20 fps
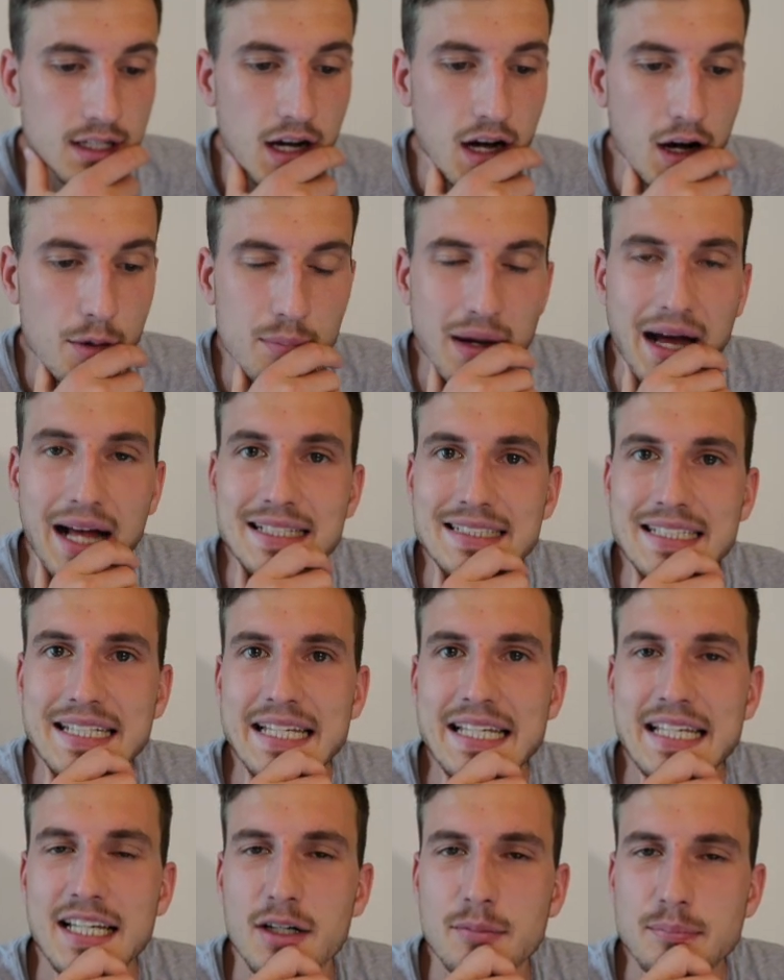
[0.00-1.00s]
And
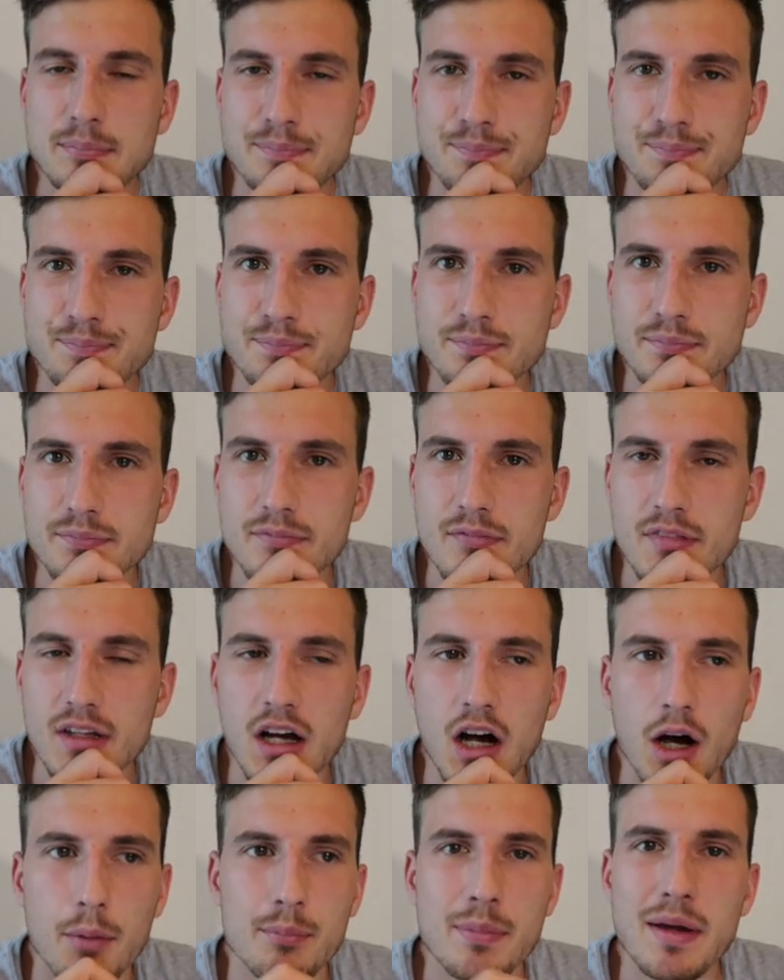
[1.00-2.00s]
he...
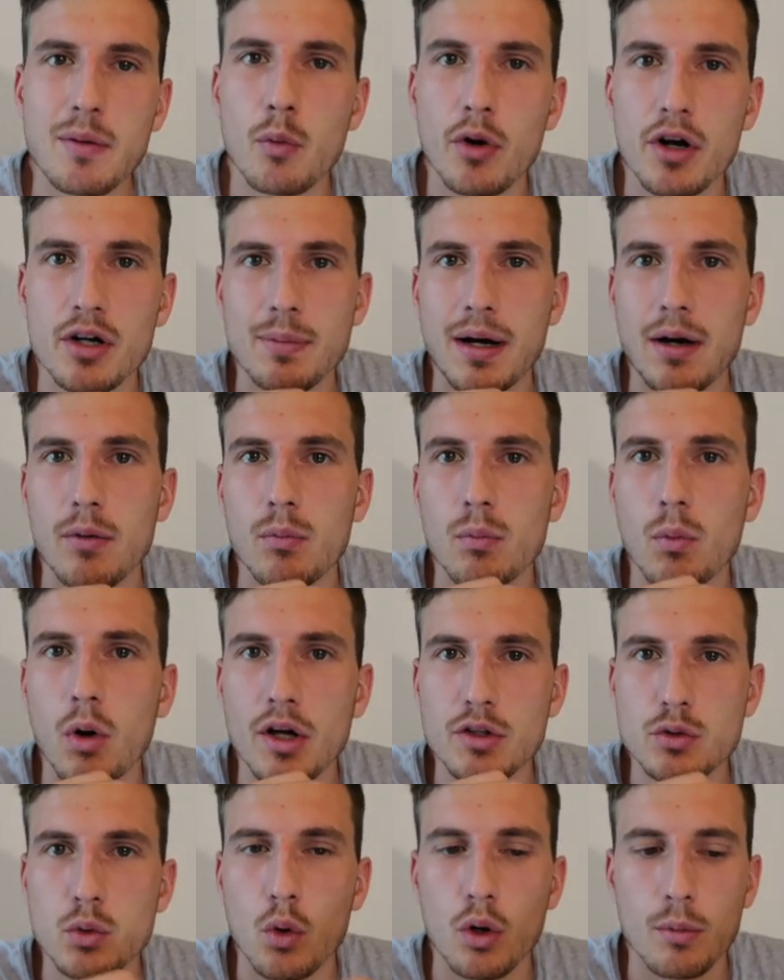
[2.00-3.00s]
I'm a bit worried about
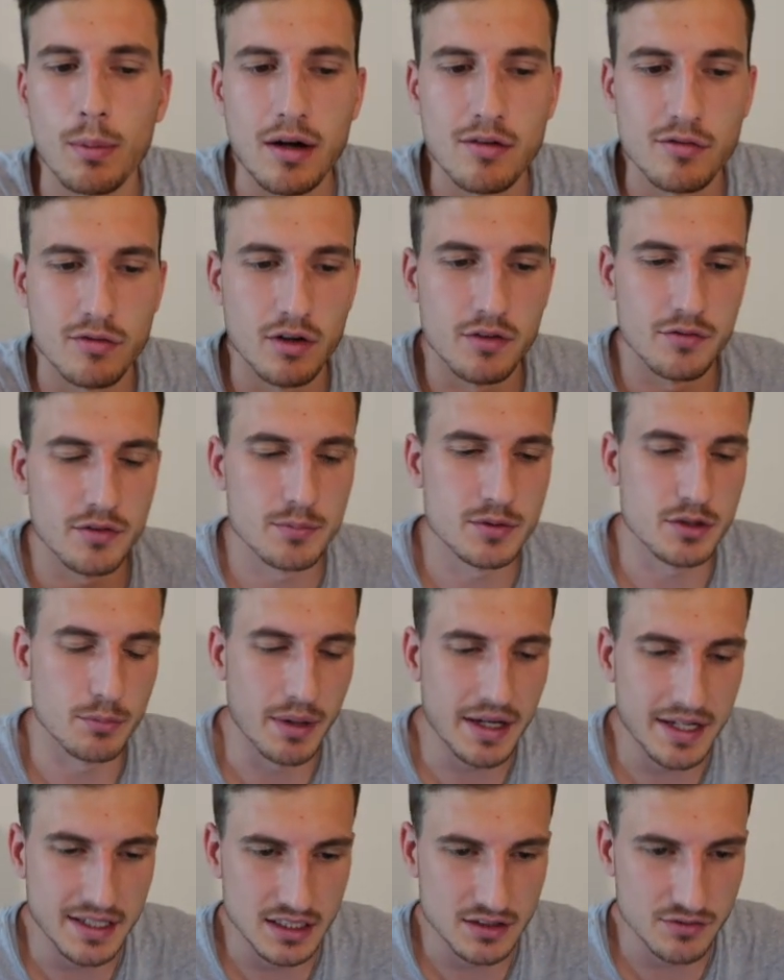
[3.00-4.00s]
what I talk about in front of him, so
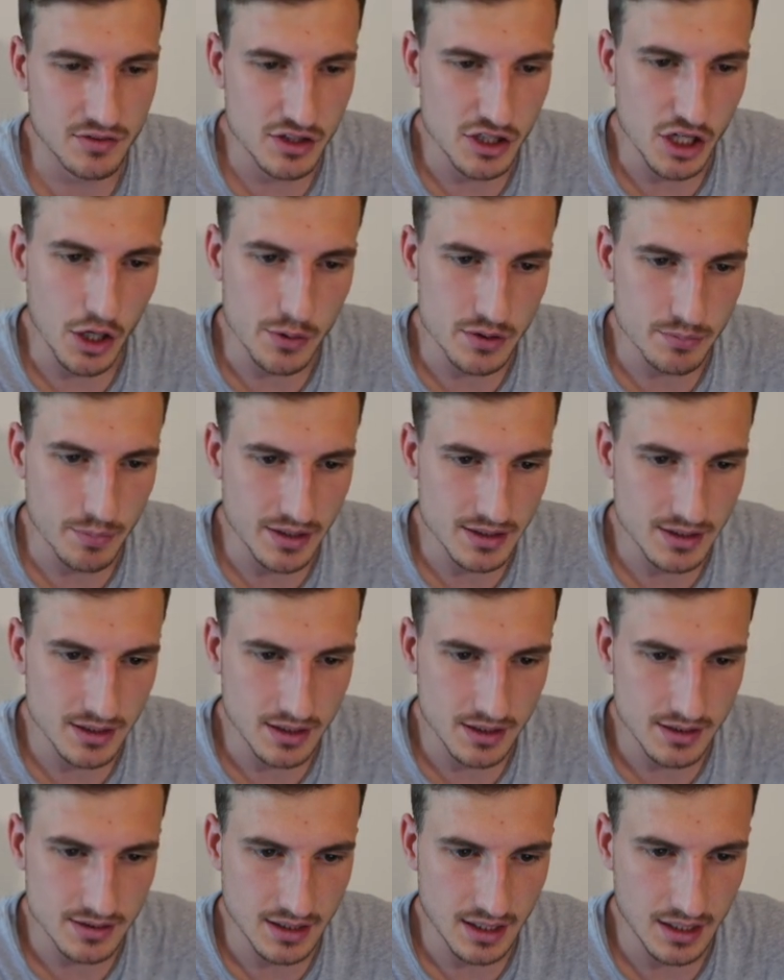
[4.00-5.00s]
making this video is
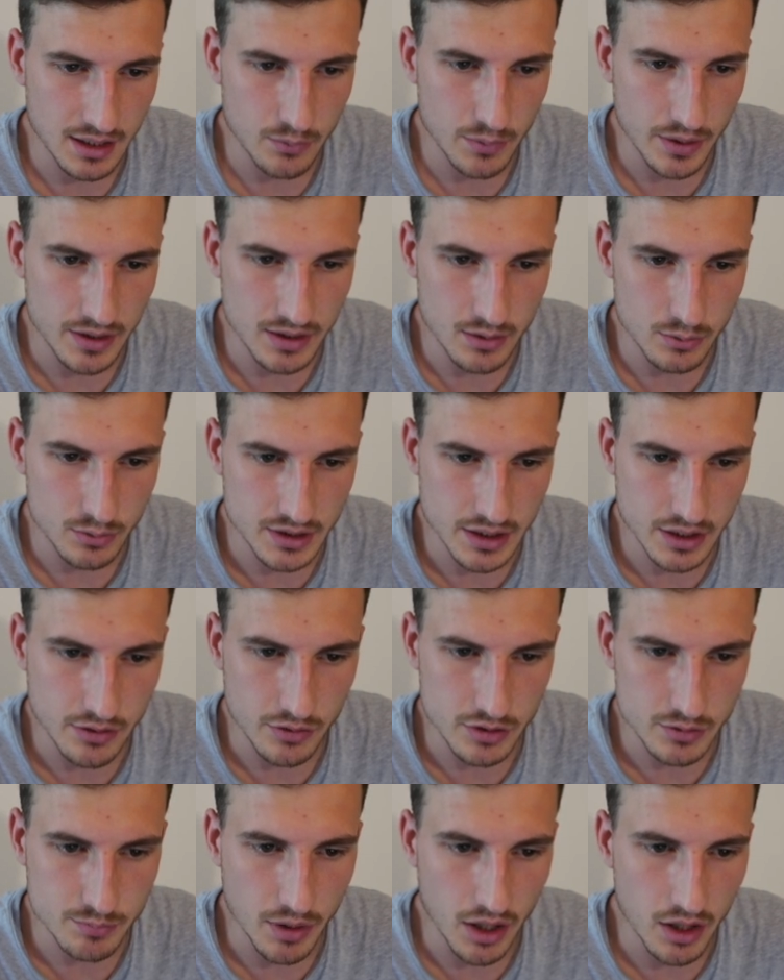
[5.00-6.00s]
basically selling away the little
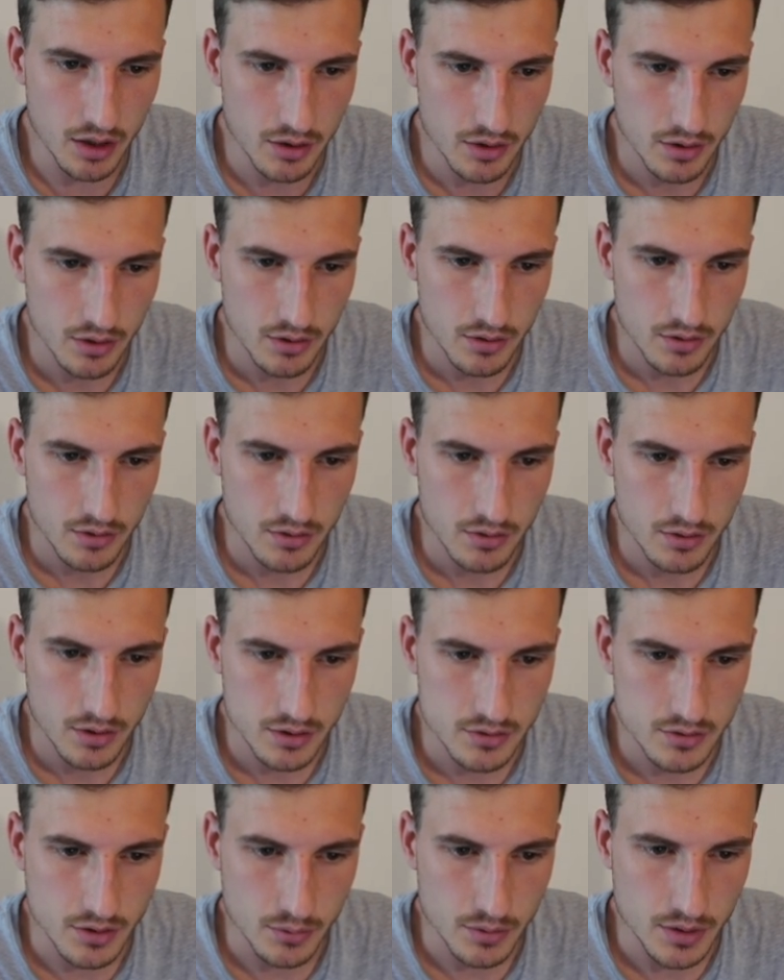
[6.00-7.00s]
secrets, but
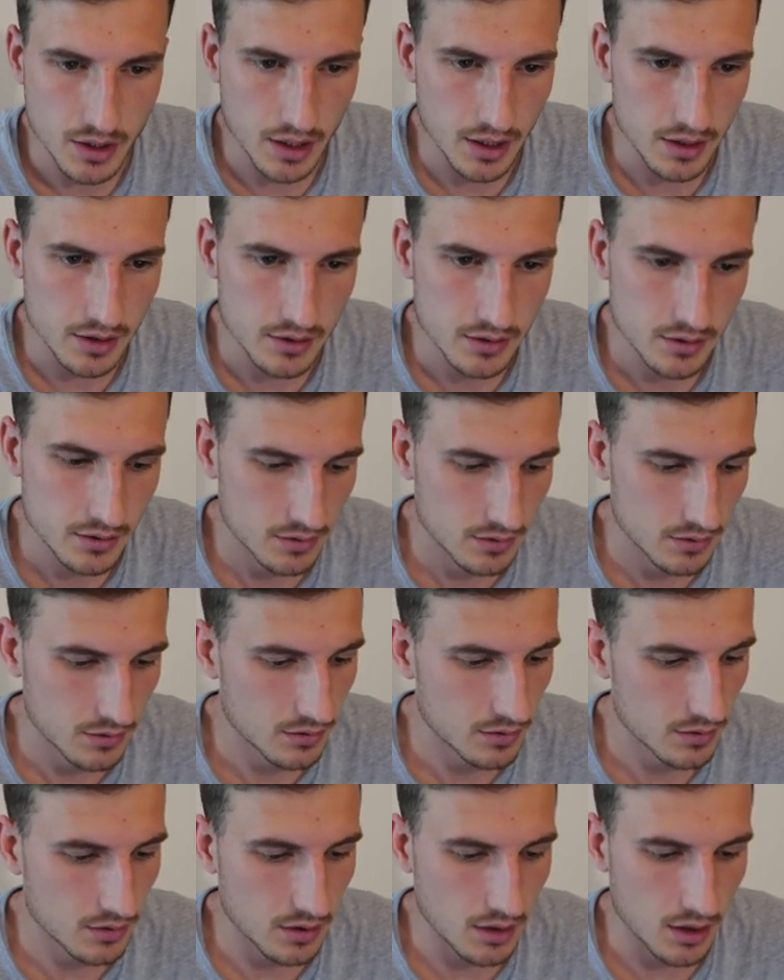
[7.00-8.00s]
it's okay.
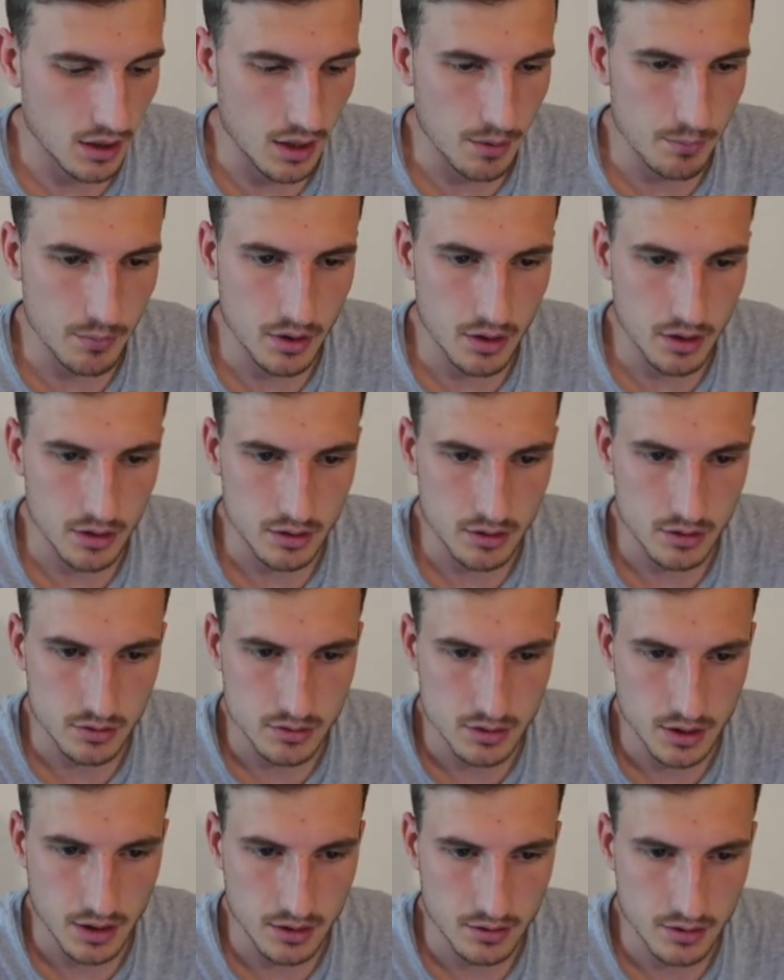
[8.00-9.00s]
I'm going
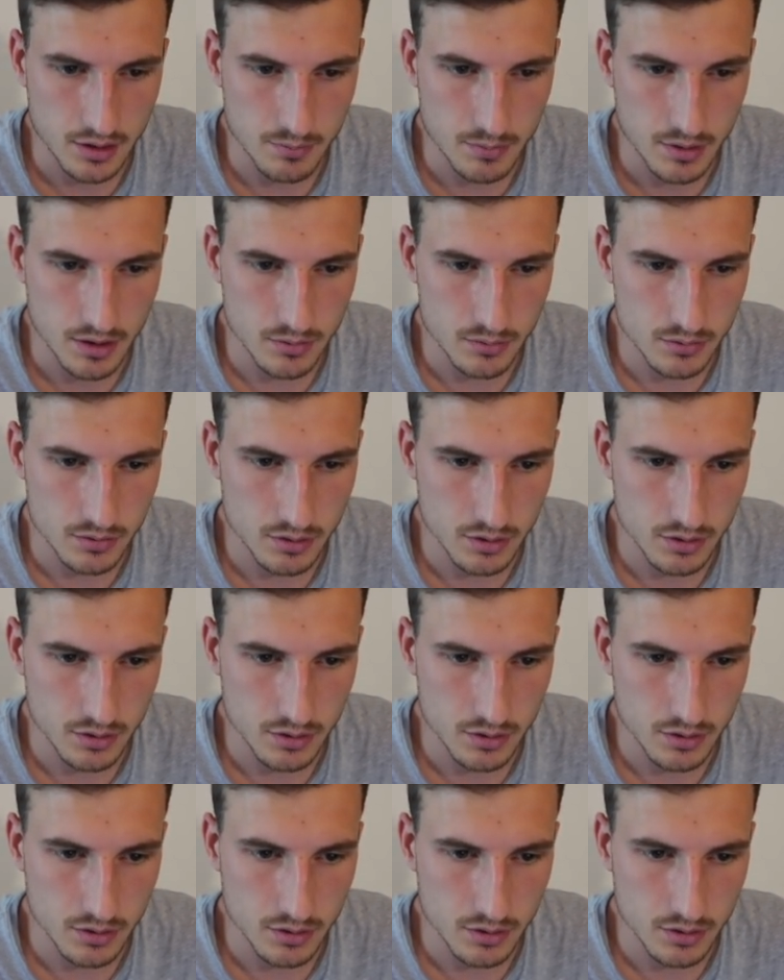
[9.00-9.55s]
to take them out.